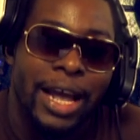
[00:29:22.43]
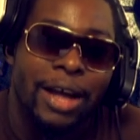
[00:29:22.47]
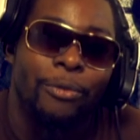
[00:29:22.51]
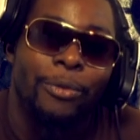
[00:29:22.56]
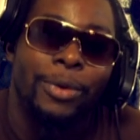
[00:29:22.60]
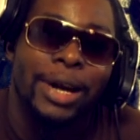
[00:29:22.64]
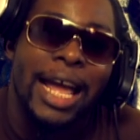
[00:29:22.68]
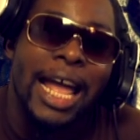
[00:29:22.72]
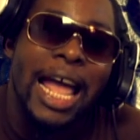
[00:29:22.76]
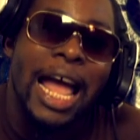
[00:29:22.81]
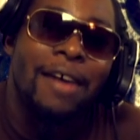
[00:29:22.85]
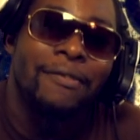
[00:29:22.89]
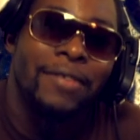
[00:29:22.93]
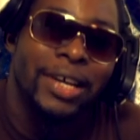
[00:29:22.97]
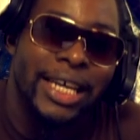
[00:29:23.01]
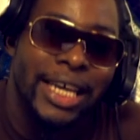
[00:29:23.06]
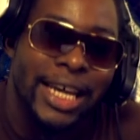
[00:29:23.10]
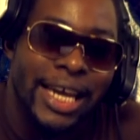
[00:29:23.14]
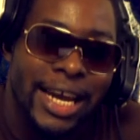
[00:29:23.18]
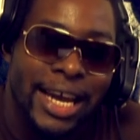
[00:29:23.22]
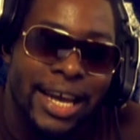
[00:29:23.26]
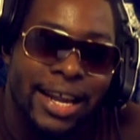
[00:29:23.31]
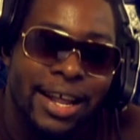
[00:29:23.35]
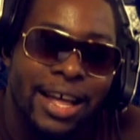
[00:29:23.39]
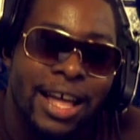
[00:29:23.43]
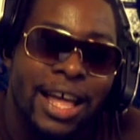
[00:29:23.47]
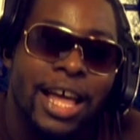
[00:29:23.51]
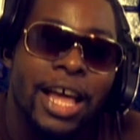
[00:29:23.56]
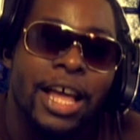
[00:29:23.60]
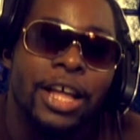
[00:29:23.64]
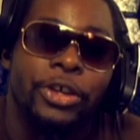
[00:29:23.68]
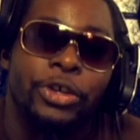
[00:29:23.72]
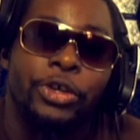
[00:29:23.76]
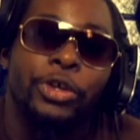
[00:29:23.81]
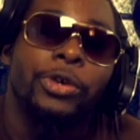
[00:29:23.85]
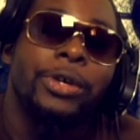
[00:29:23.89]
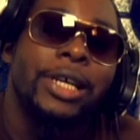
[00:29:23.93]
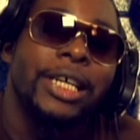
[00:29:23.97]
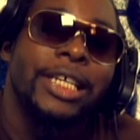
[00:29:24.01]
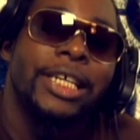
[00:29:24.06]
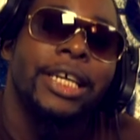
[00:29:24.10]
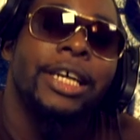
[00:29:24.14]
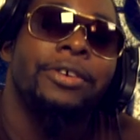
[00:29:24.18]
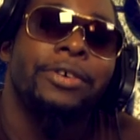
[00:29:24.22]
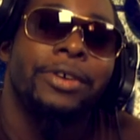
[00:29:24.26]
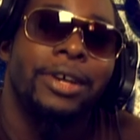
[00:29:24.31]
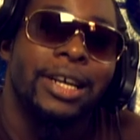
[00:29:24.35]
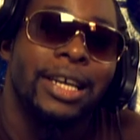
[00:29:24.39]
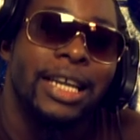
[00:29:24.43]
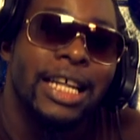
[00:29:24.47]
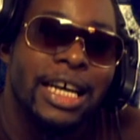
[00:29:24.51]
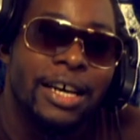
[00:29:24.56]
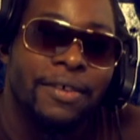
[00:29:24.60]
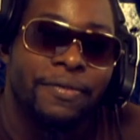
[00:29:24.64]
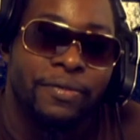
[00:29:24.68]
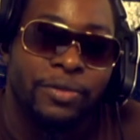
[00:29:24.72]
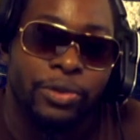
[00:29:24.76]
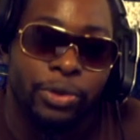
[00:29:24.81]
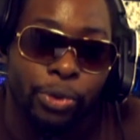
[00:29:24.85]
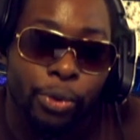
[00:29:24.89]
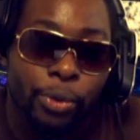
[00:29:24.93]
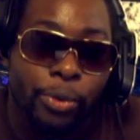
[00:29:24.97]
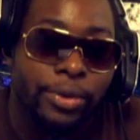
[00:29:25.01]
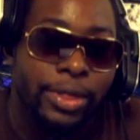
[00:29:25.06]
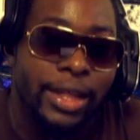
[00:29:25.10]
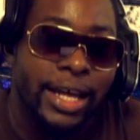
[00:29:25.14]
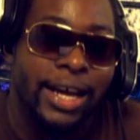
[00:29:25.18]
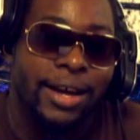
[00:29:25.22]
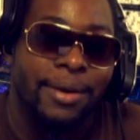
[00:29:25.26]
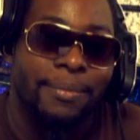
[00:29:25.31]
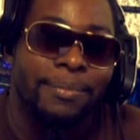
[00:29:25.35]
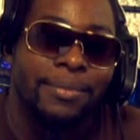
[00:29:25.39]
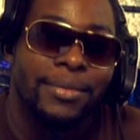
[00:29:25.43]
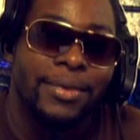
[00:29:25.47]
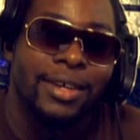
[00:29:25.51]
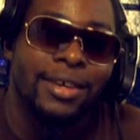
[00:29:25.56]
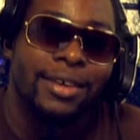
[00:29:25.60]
And when they have a kid, you continue to live through them.